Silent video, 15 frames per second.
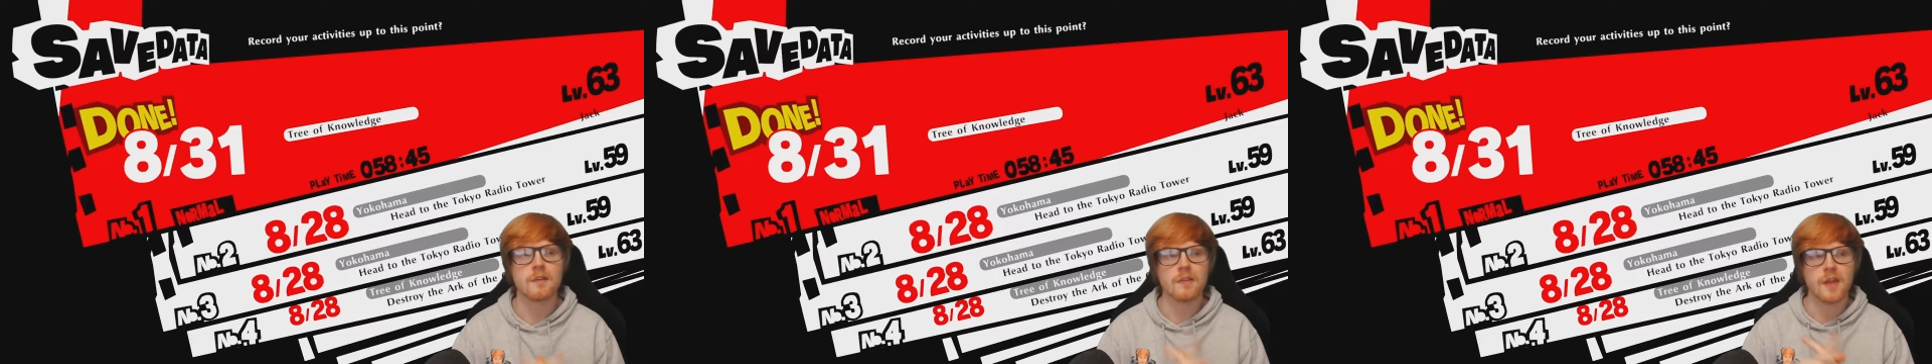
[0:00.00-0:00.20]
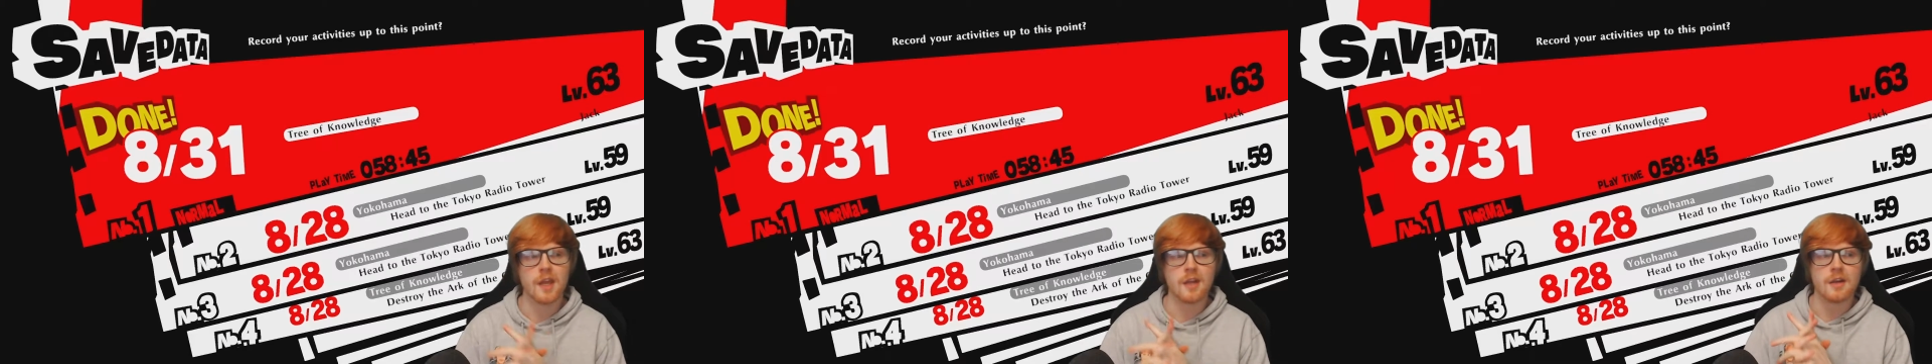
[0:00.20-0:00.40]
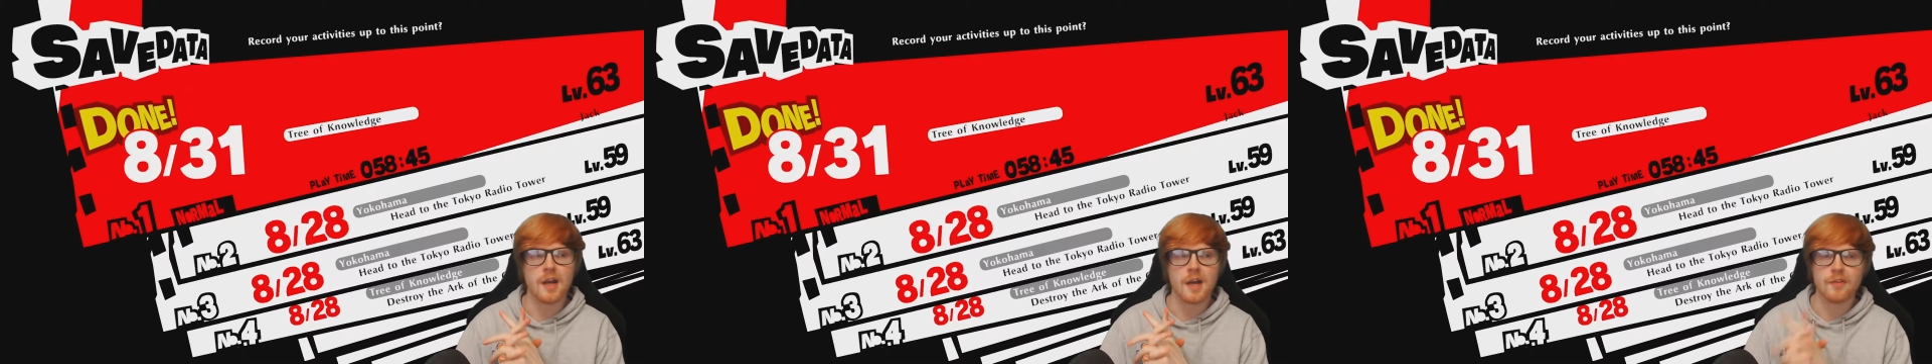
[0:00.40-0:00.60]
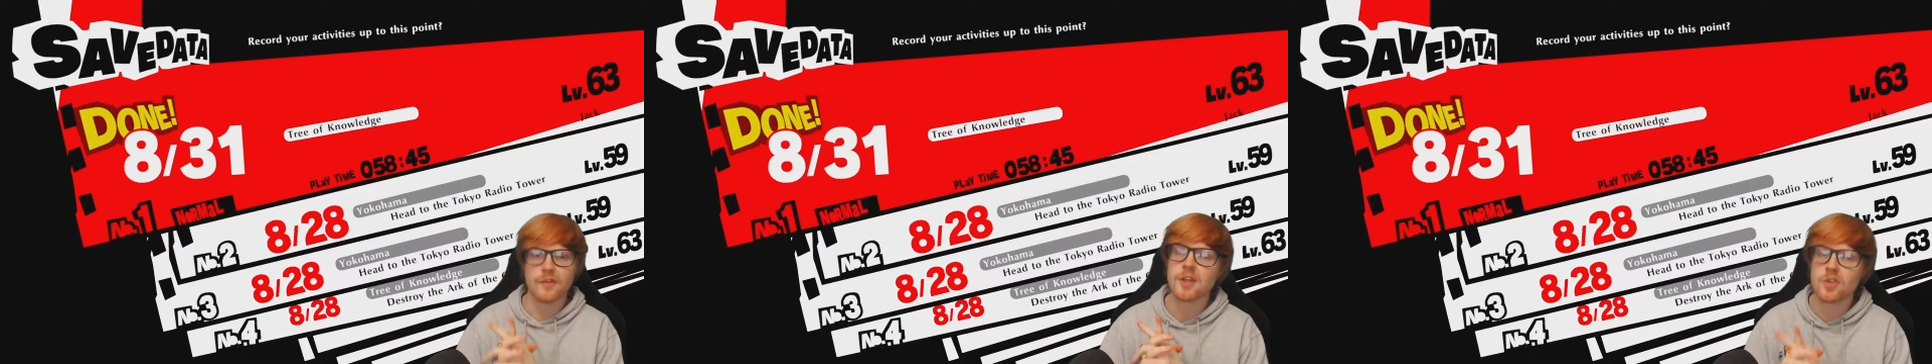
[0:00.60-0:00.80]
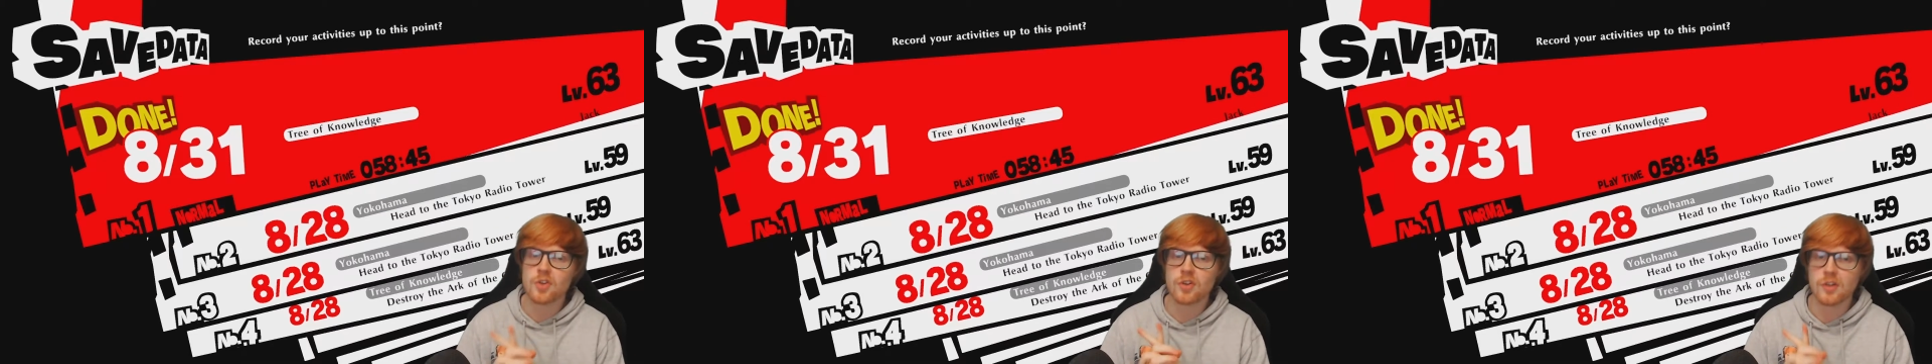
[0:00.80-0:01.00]
then I
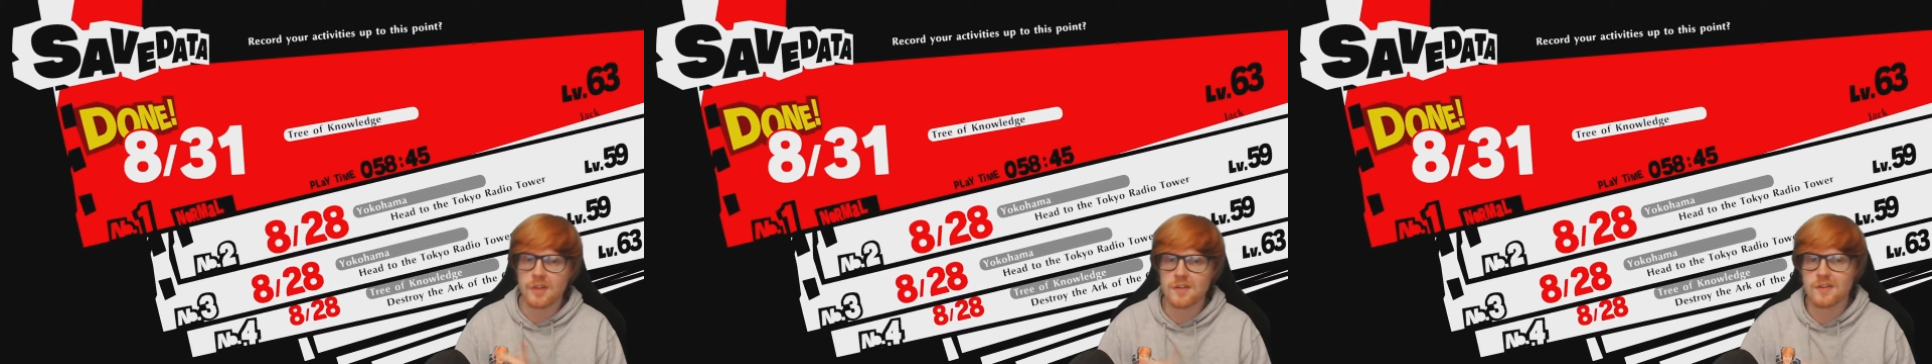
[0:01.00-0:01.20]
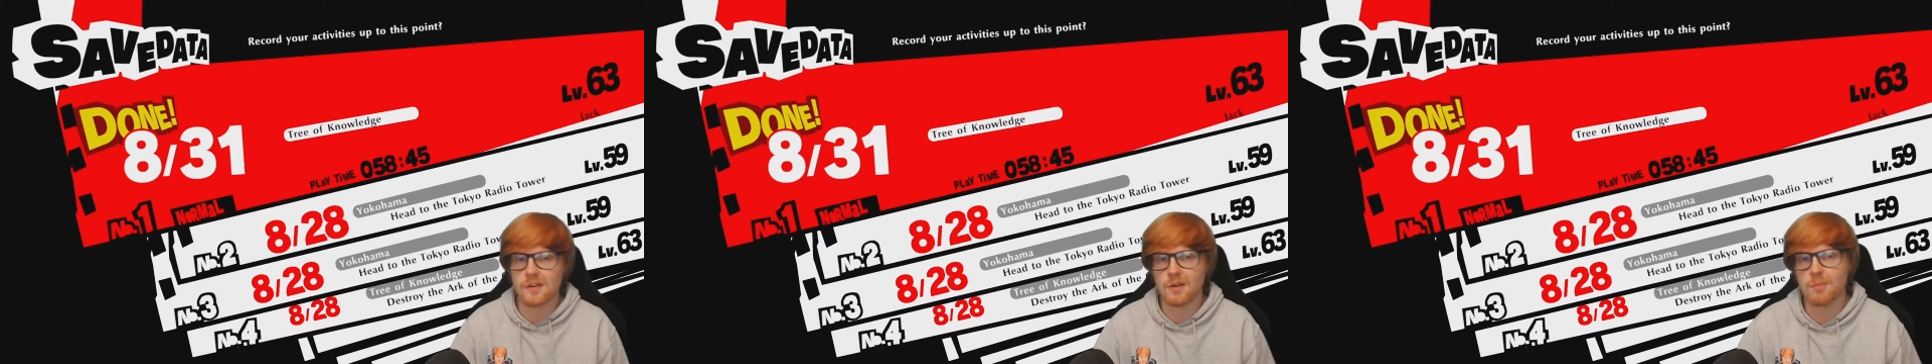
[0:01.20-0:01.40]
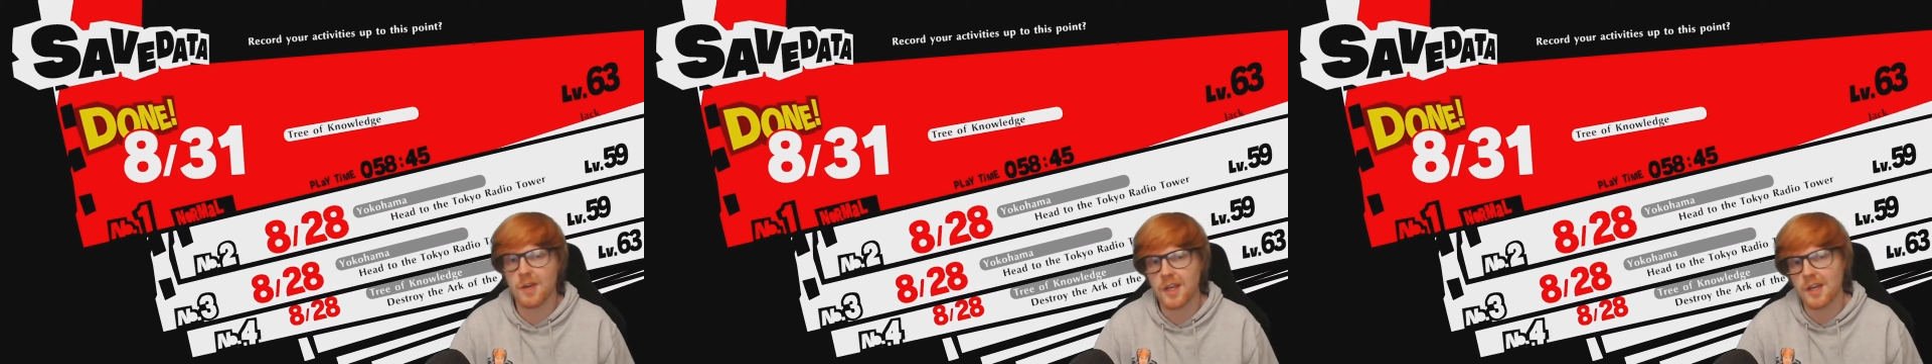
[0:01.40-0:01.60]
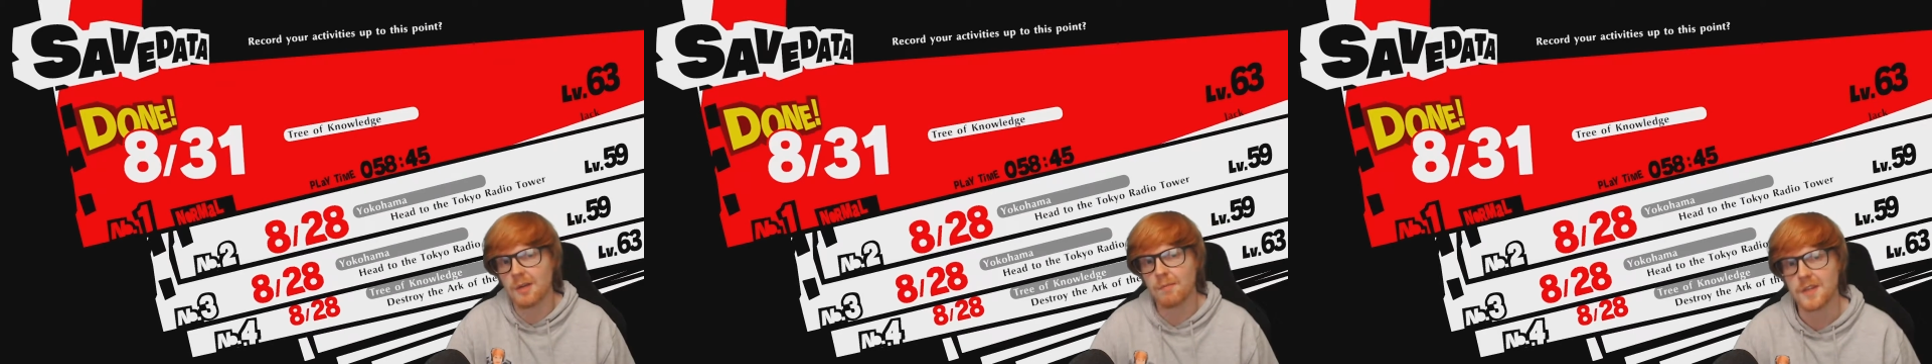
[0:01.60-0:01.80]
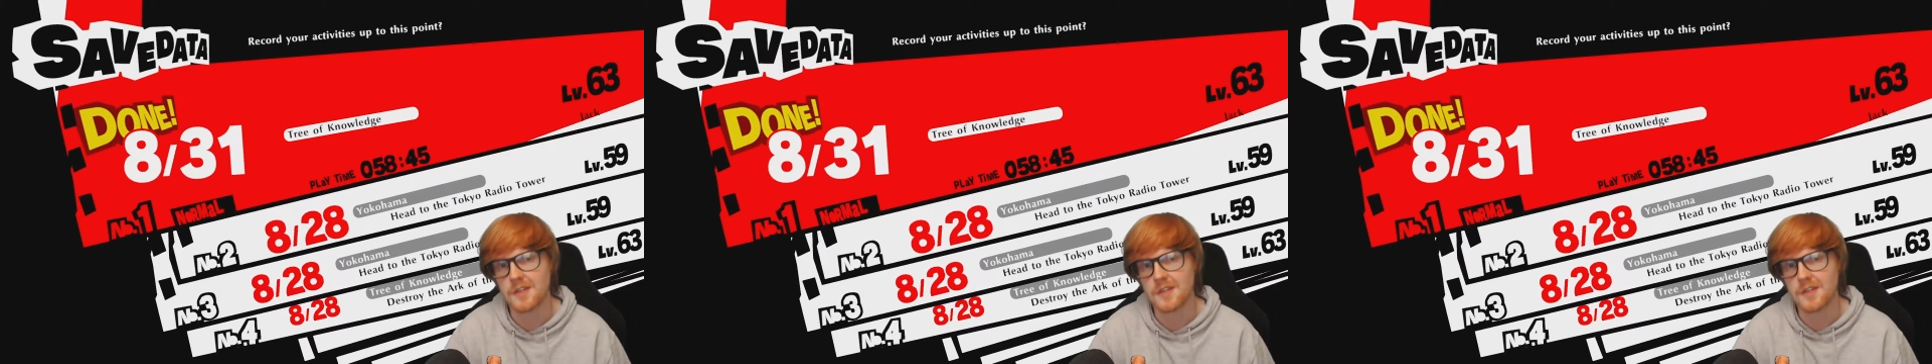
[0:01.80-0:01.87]
think you should consider picking up